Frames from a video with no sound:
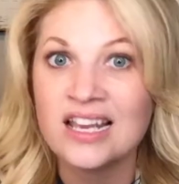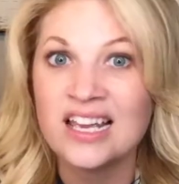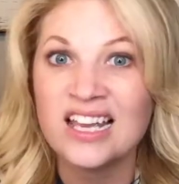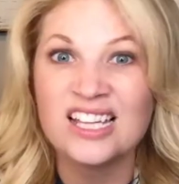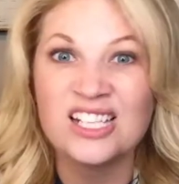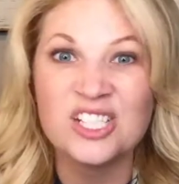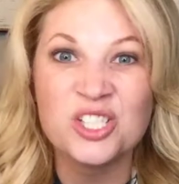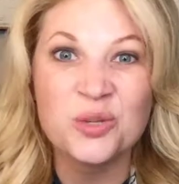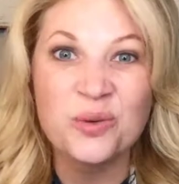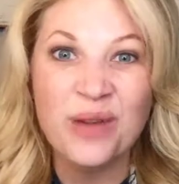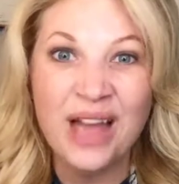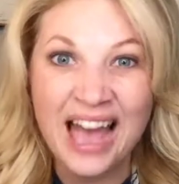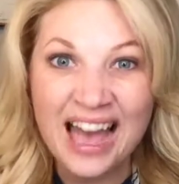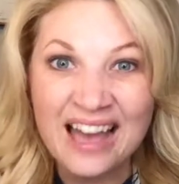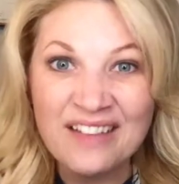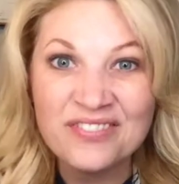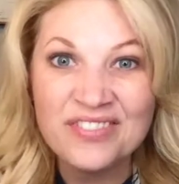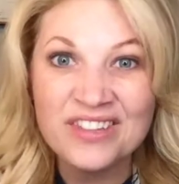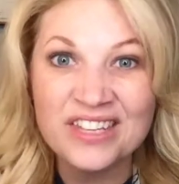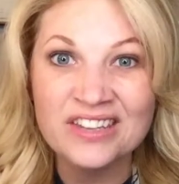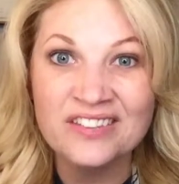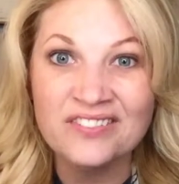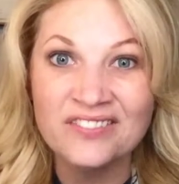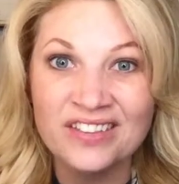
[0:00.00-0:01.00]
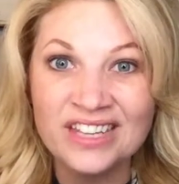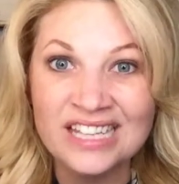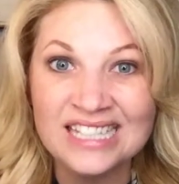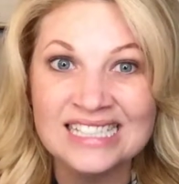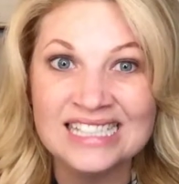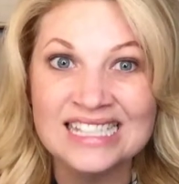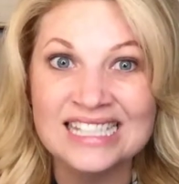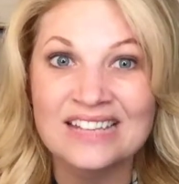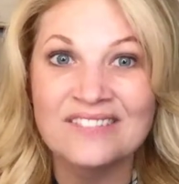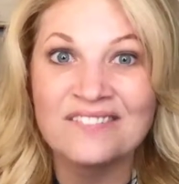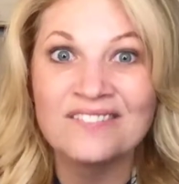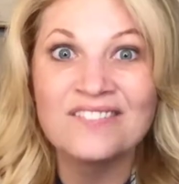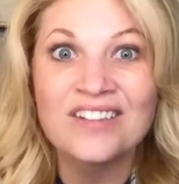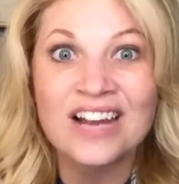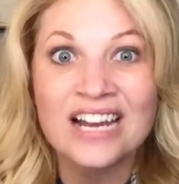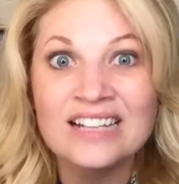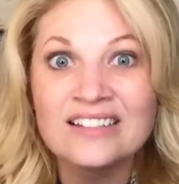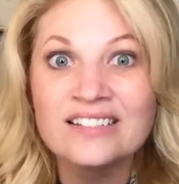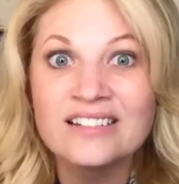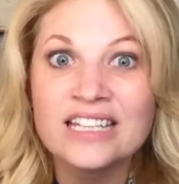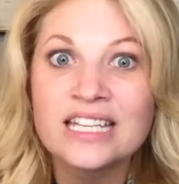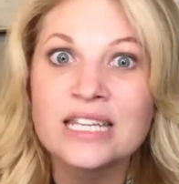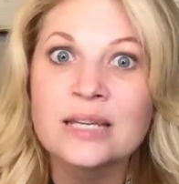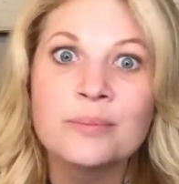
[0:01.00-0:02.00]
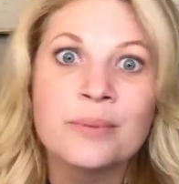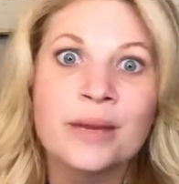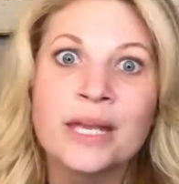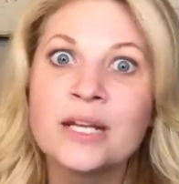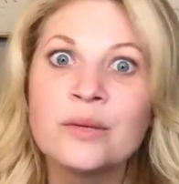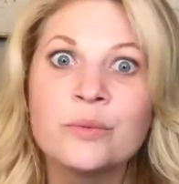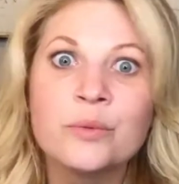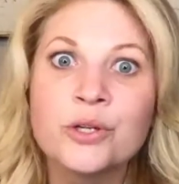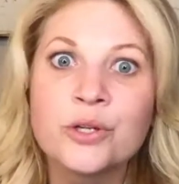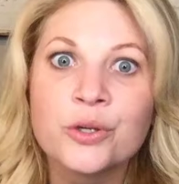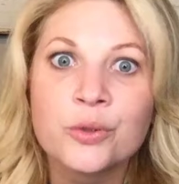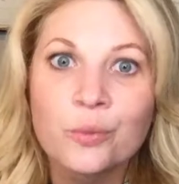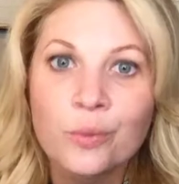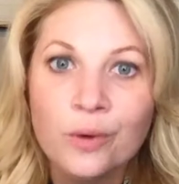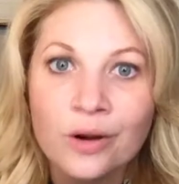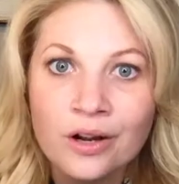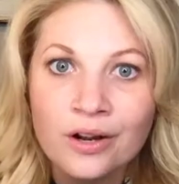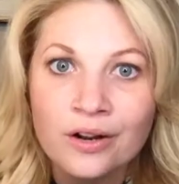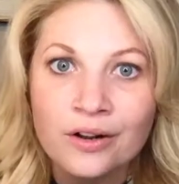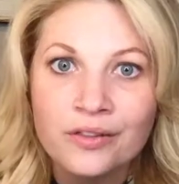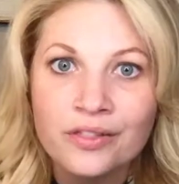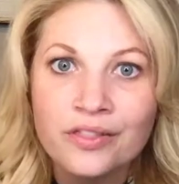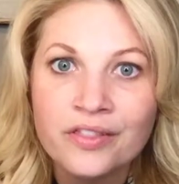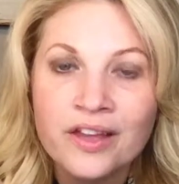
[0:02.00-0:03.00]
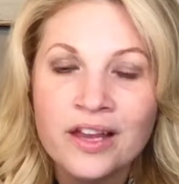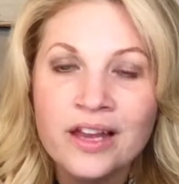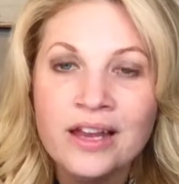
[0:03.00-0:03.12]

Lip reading: and do half the events and finally get paid what you're worth.